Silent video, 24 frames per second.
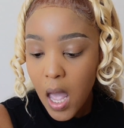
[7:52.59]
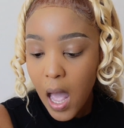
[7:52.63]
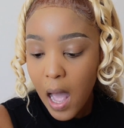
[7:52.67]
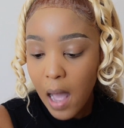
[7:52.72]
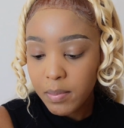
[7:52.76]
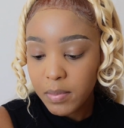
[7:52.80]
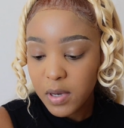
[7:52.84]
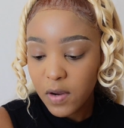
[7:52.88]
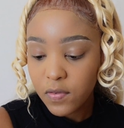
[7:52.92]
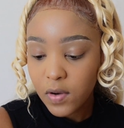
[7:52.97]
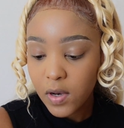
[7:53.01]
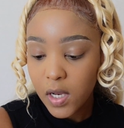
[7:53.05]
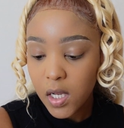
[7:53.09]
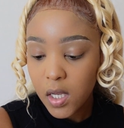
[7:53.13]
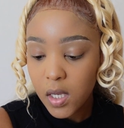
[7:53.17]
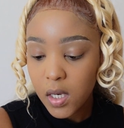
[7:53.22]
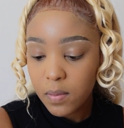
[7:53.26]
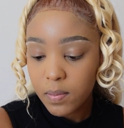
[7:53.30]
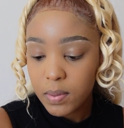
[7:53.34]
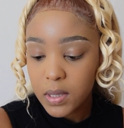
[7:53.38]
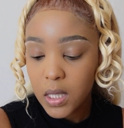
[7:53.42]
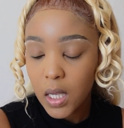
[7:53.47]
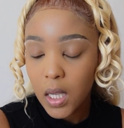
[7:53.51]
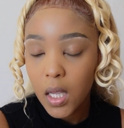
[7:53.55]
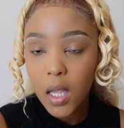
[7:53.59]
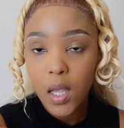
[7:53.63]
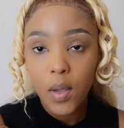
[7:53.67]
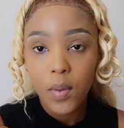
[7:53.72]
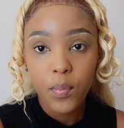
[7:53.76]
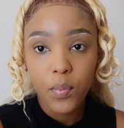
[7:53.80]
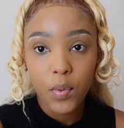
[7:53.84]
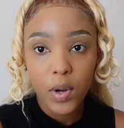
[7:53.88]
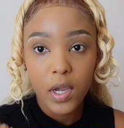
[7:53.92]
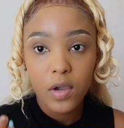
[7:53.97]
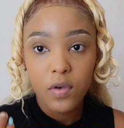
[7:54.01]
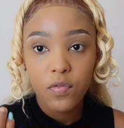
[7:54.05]
I'm definitely going to be taking a
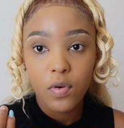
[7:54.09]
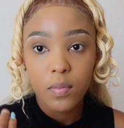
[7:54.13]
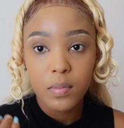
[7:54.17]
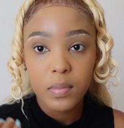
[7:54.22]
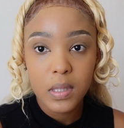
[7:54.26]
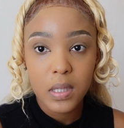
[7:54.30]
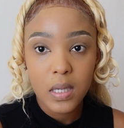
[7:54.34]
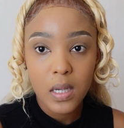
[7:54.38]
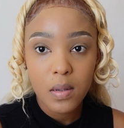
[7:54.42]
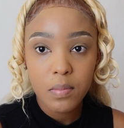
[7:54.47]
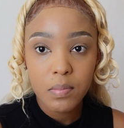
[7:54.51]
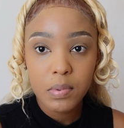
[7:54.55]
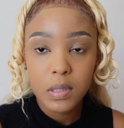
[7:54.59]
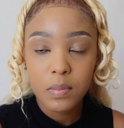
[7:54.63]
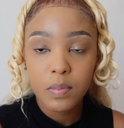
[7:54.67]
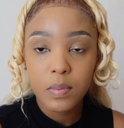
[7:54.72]
break from tips,